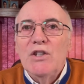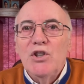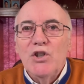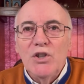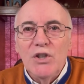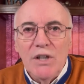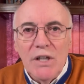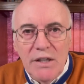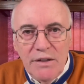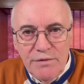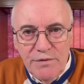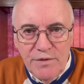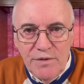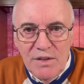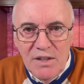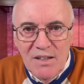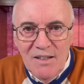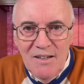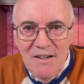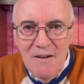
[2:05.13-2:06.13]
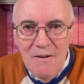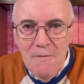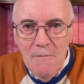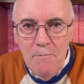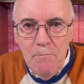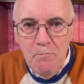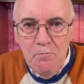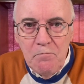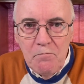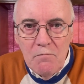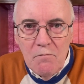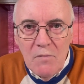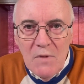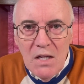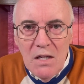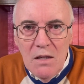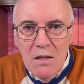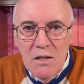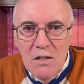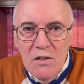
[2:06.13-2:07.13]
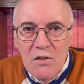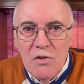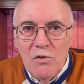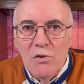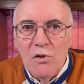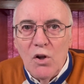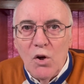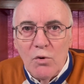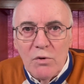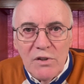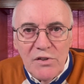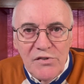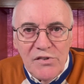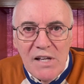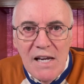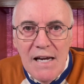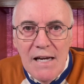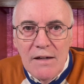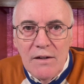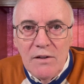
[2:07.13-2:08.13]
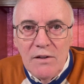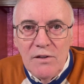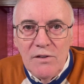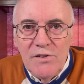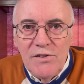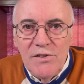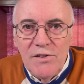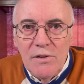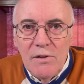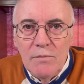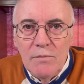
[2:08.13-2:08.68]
shift to lower standards,